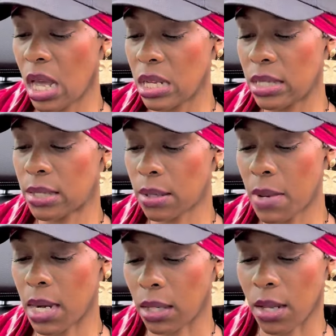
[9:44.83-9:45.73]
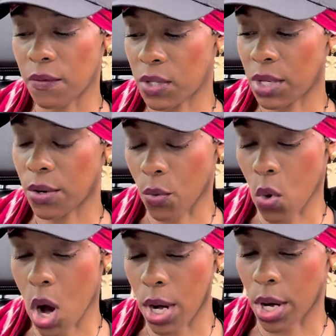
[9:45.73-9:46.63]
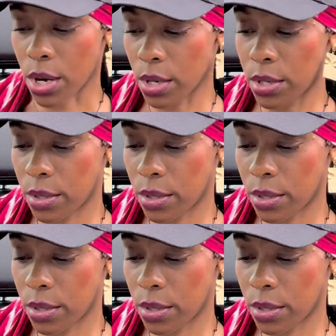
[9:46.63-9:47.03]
Somebody lives near the water.